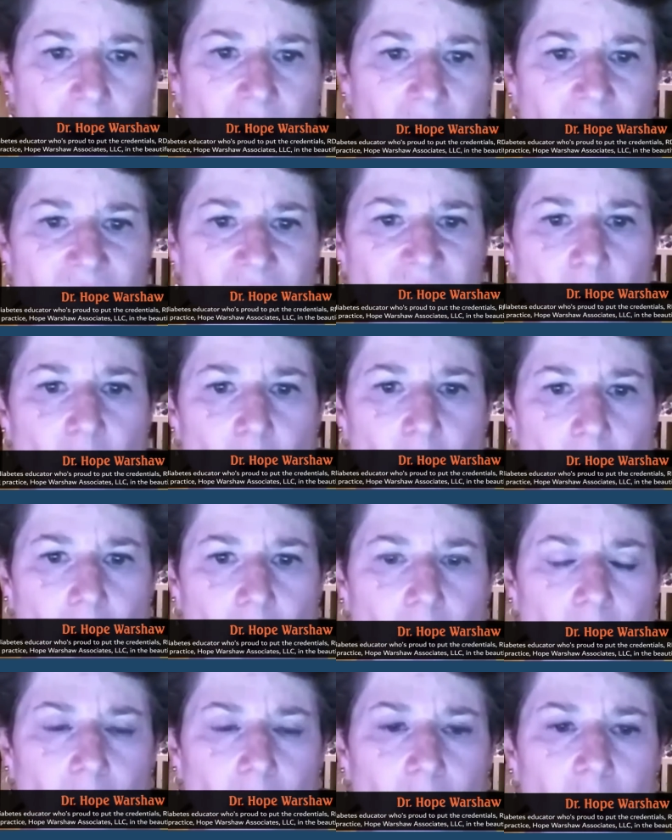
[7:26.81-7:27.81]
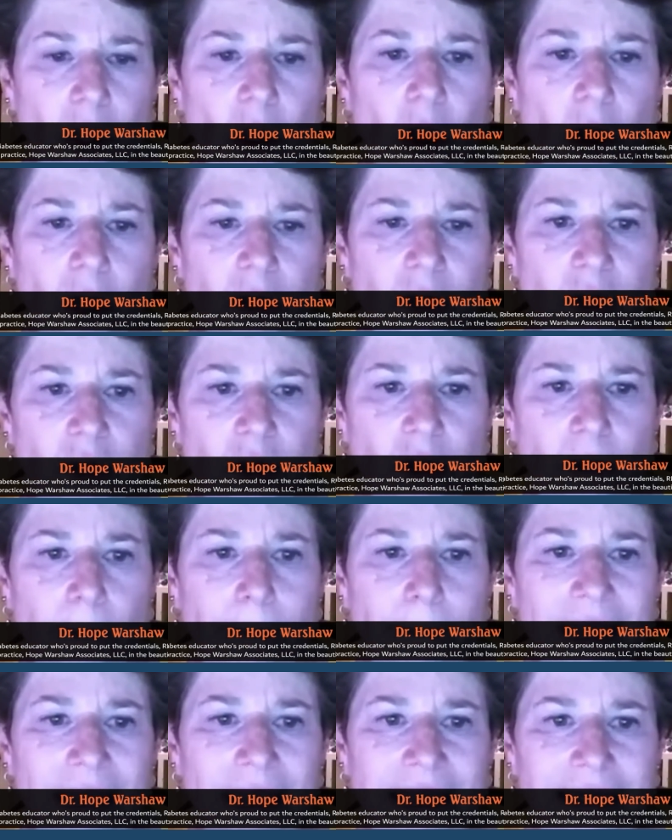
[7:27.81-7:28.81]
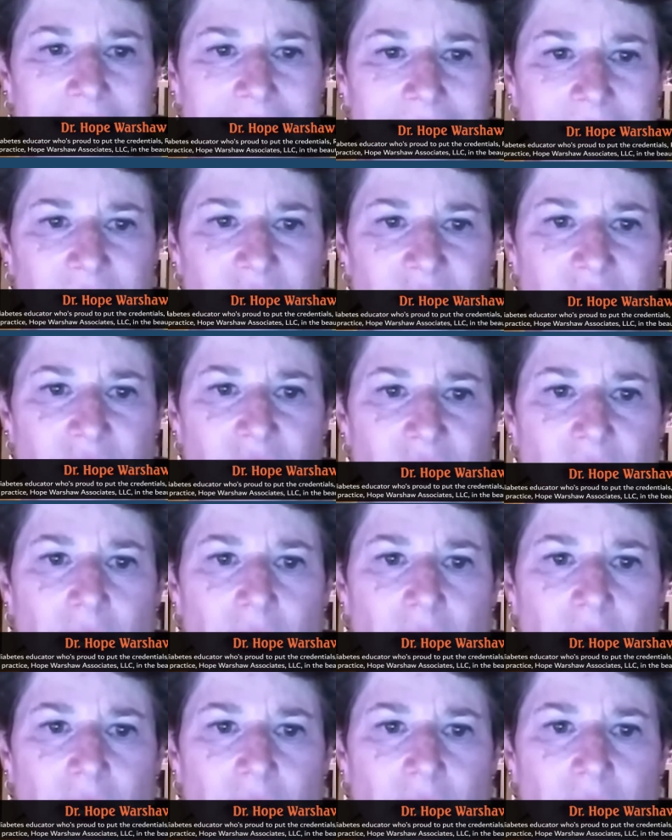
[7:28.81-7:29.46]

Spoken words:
for long-term maintenance.